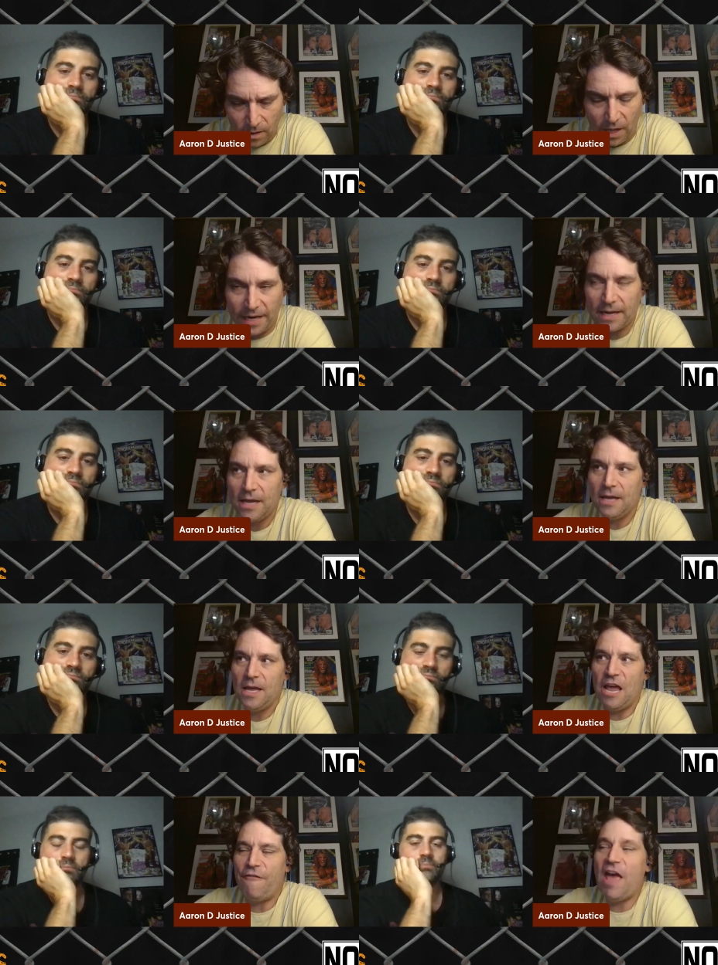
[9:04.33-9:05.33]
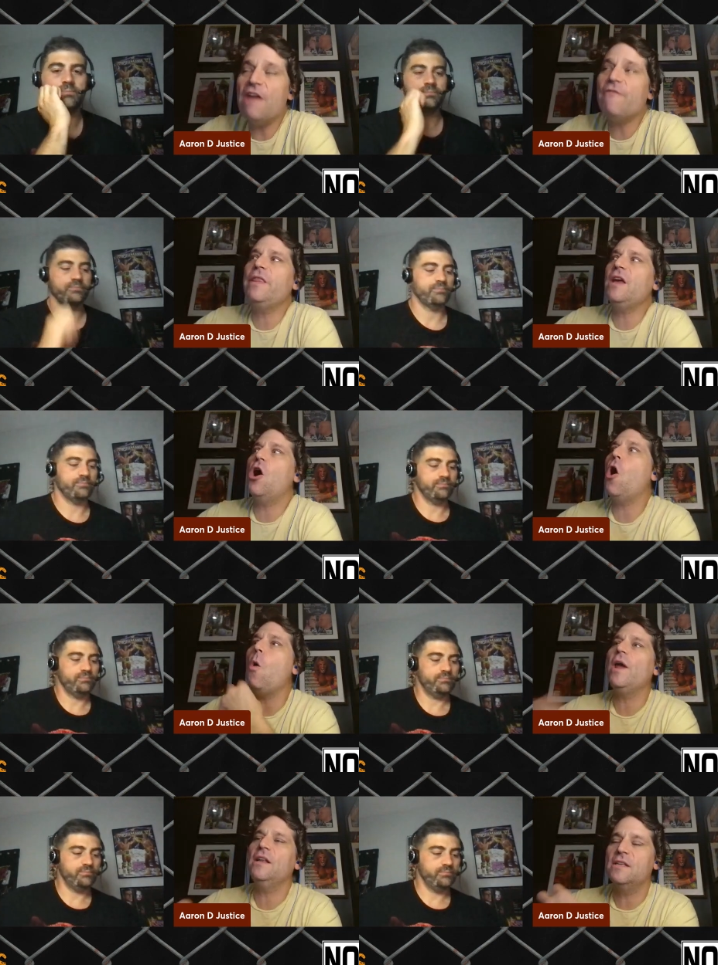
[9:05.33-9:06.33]
Speaker 1: Like if everything
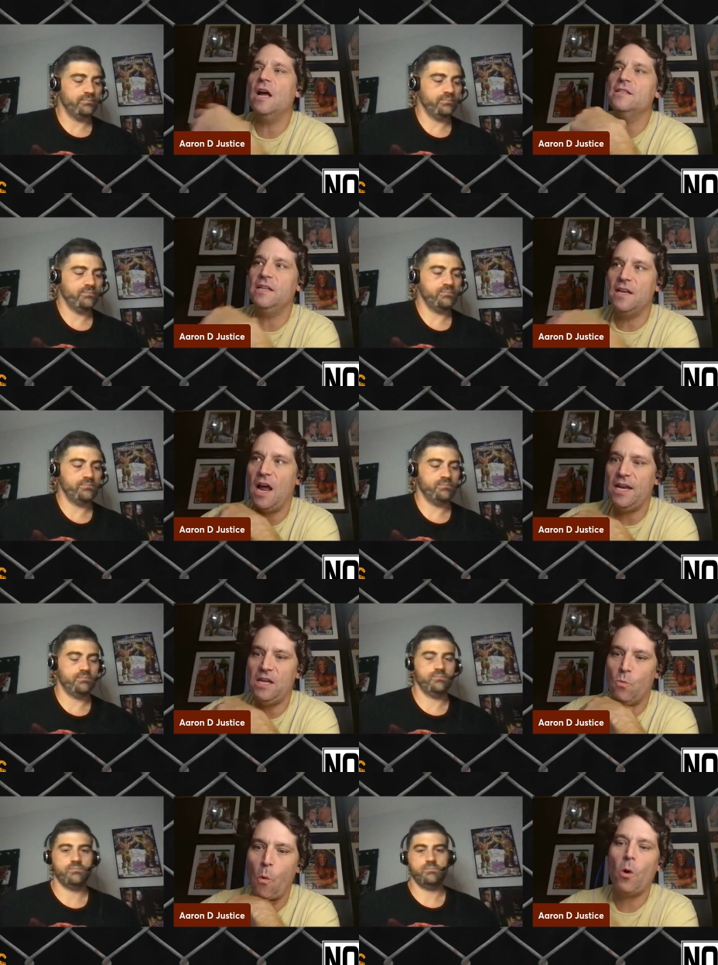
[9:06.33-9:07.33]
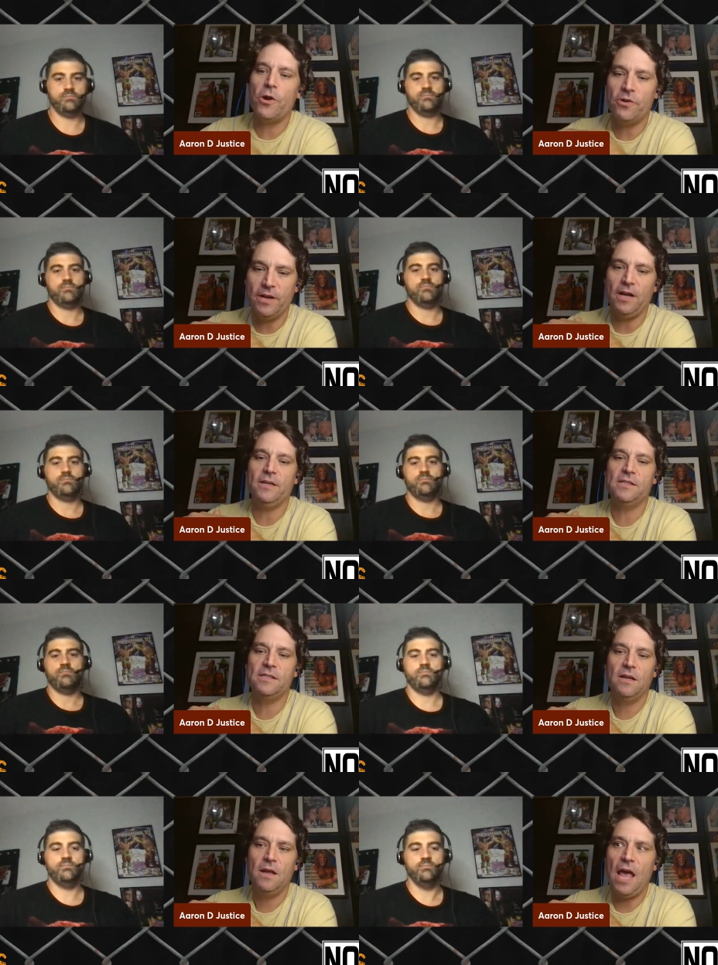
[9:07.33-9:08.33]
Hogan does in 90, Warrior does,
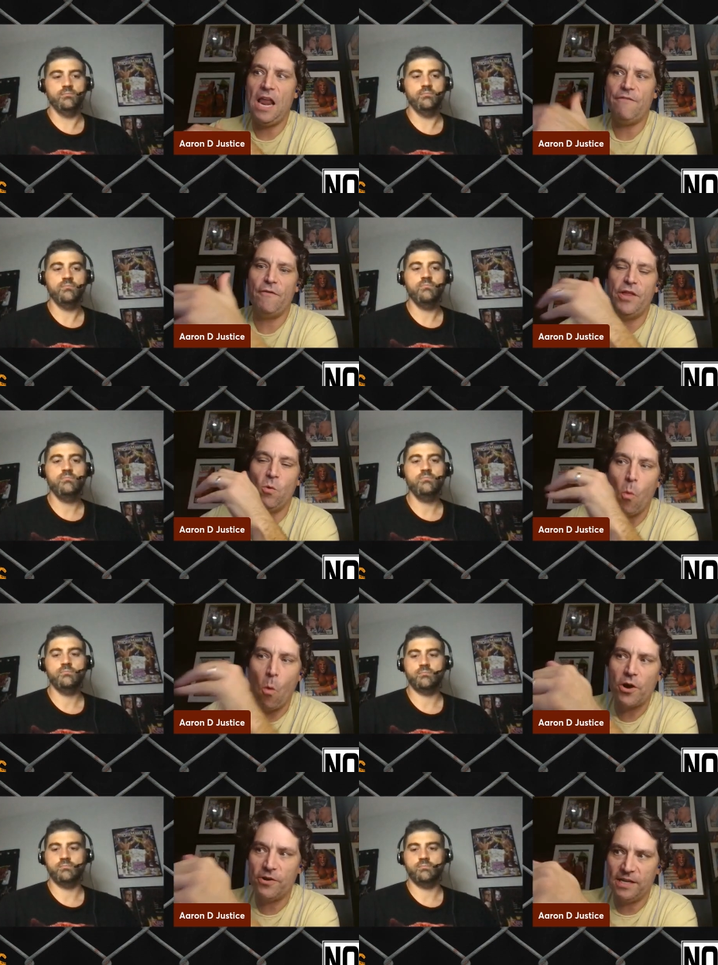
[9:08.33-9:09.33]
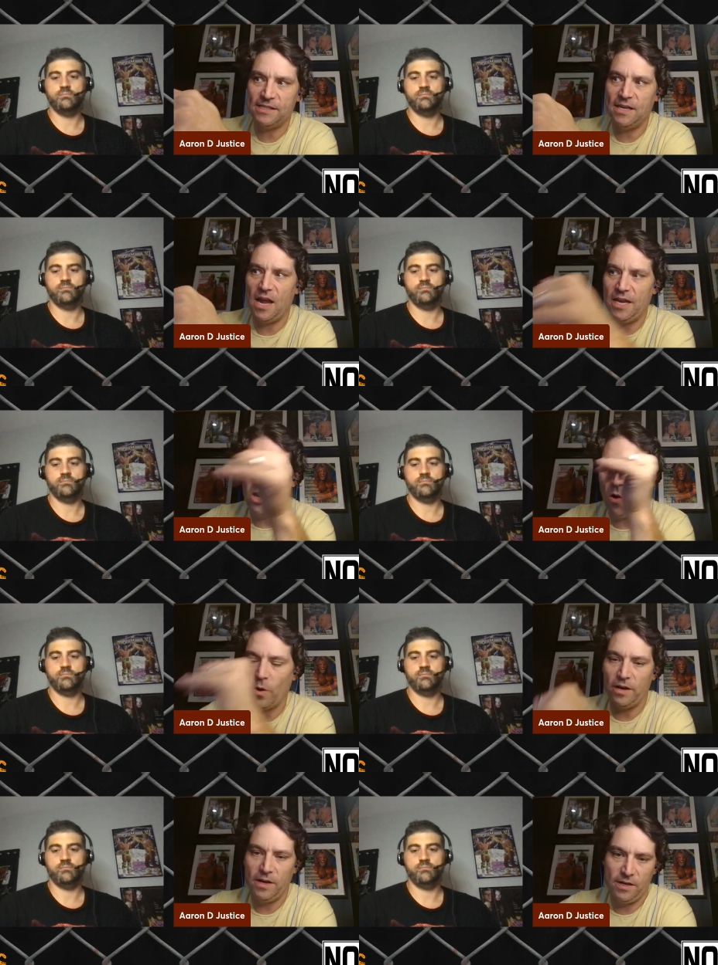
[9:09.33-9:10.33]
and if everything Warrior does in 90,
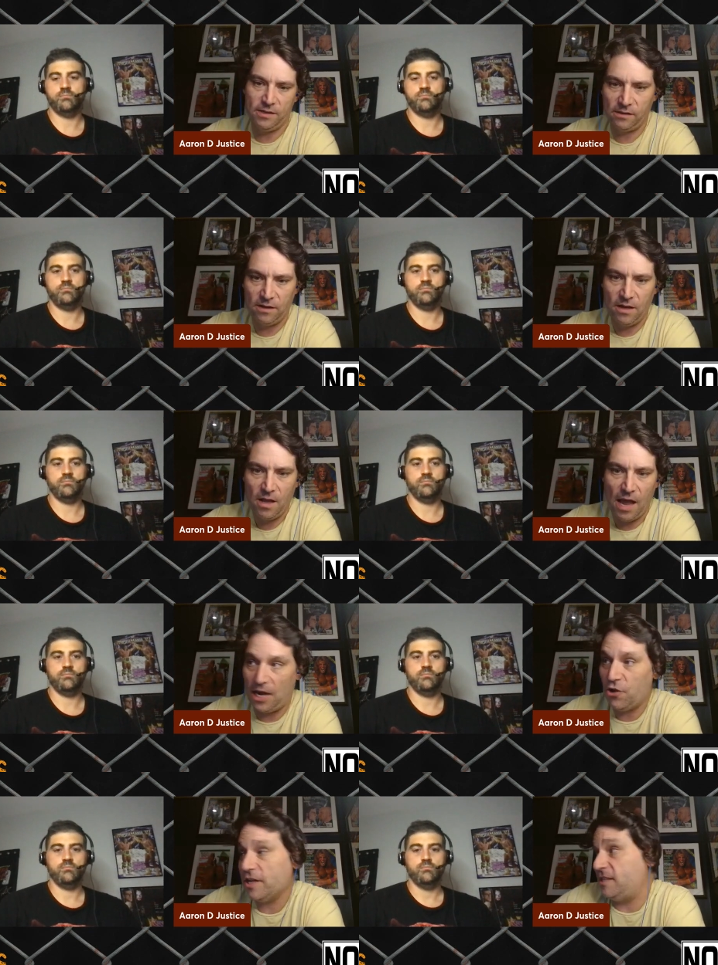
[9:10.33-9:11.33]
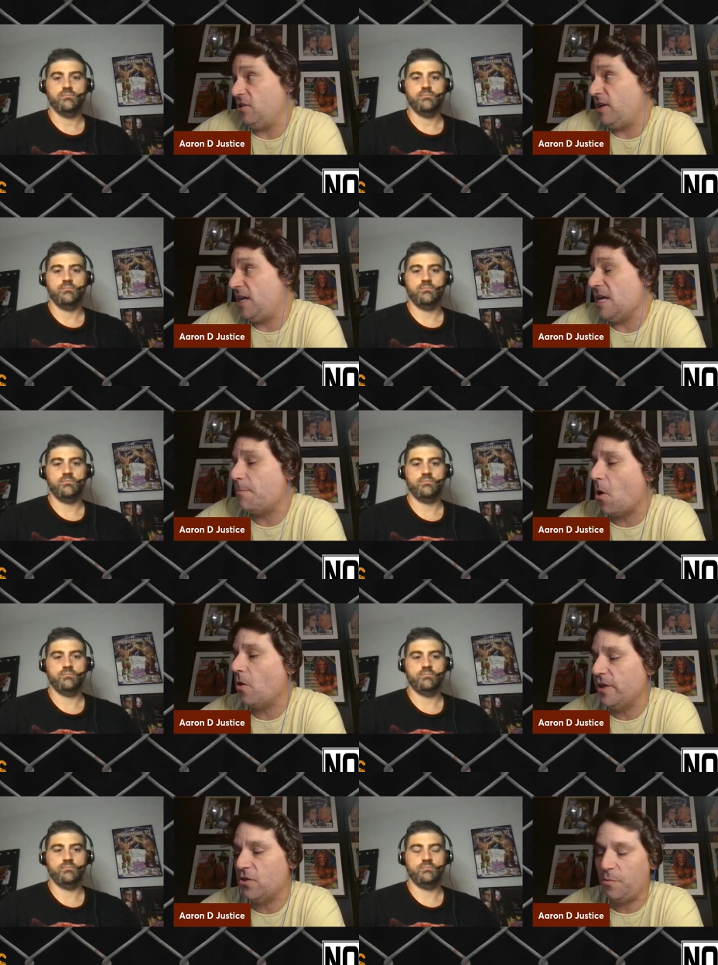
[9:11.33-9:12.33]
Hogan does. And you can still keep all
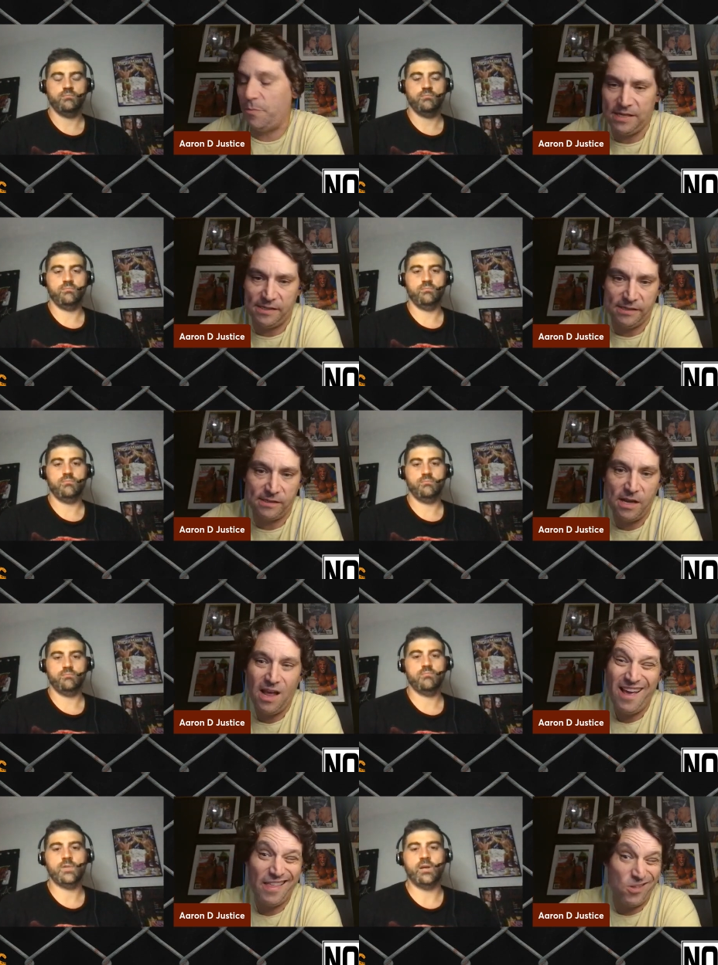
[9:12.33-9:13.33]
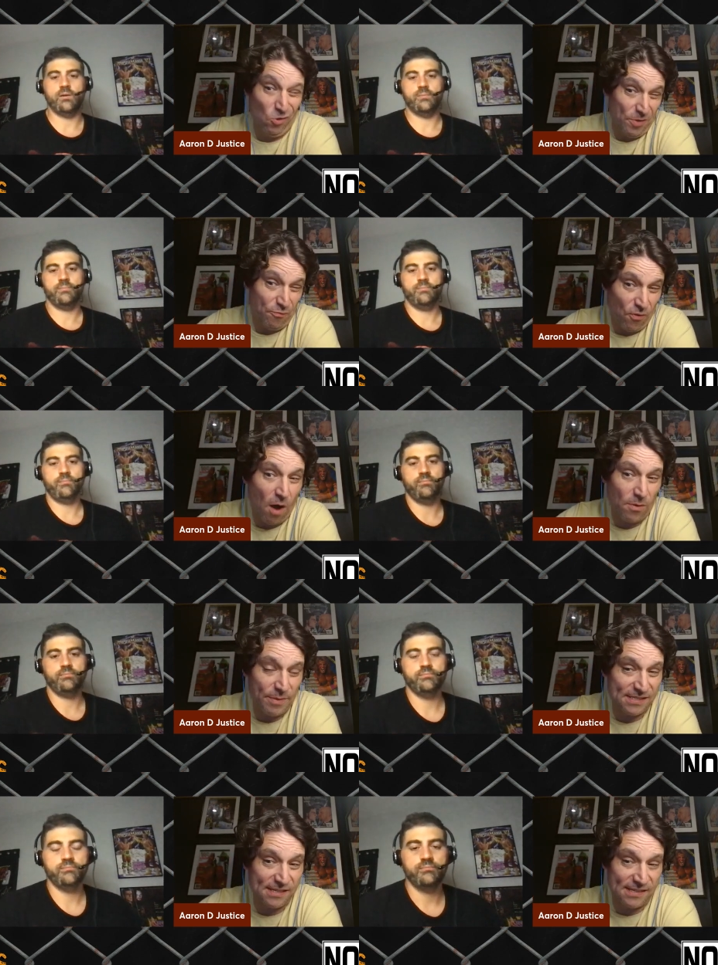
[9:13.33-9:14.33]
the other pieces. Yeah. The only problem
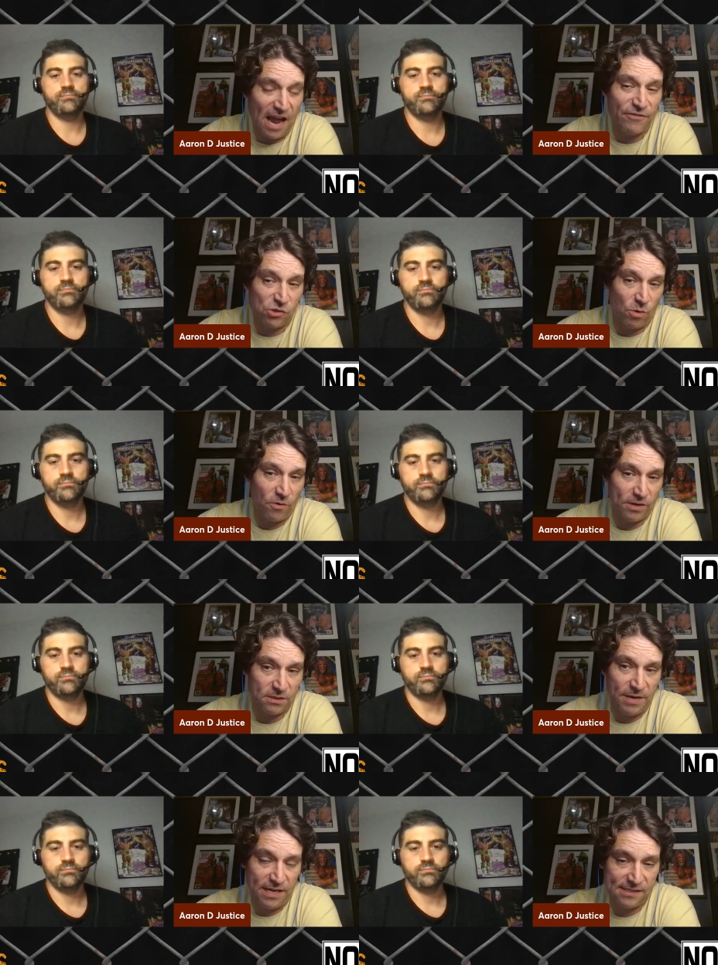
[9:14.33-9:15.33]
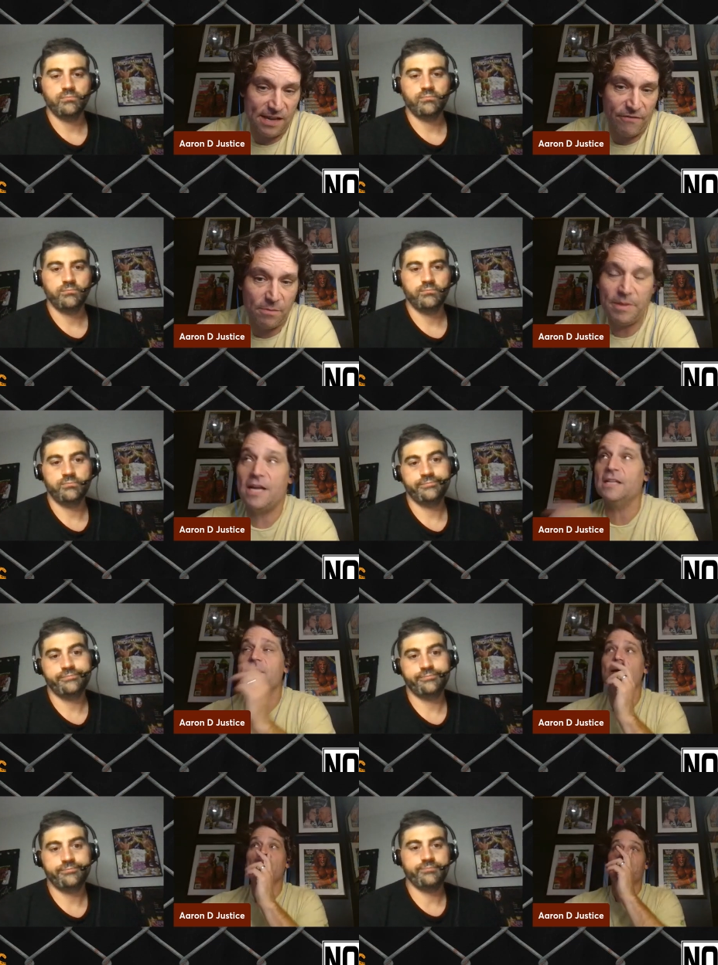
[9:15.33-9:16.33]
is the Savage one at WrestleMania 7 because
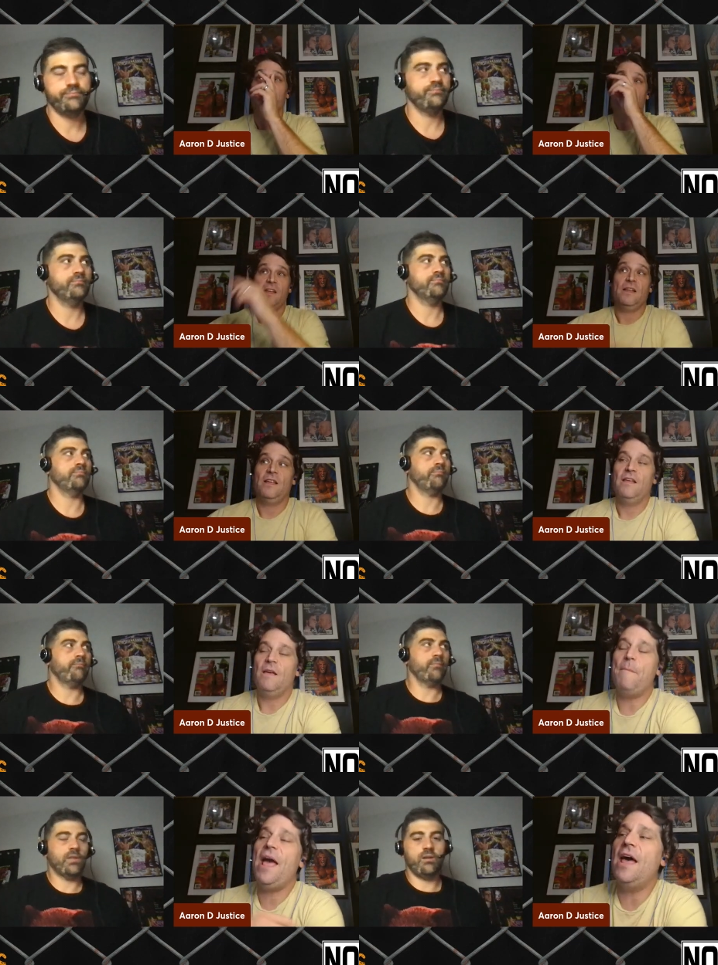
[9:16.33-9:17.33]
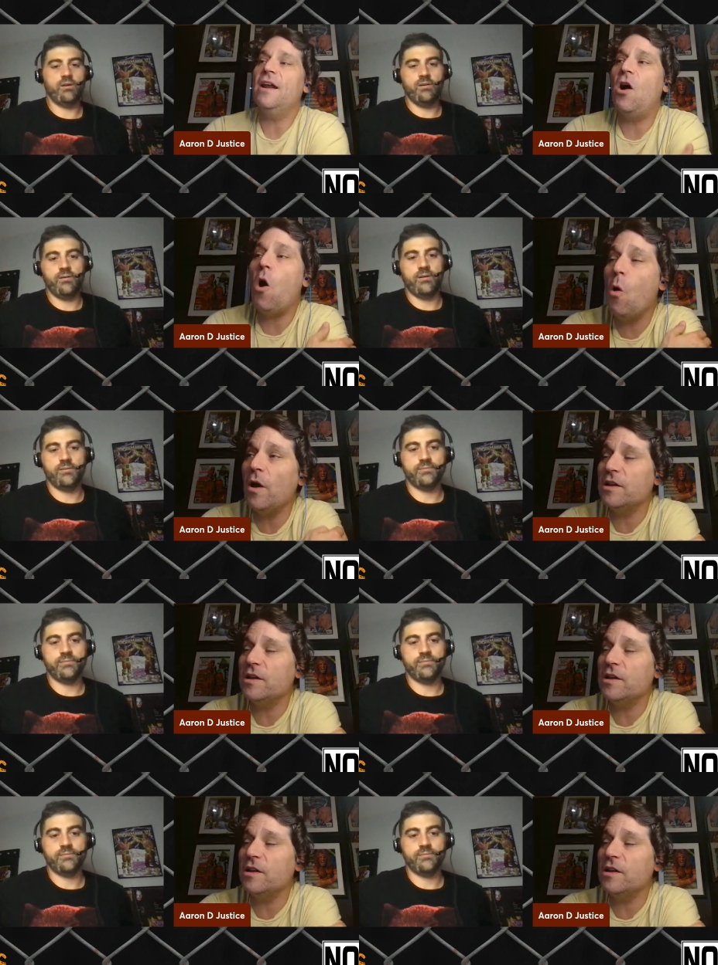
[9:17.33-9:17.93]
man, Ho-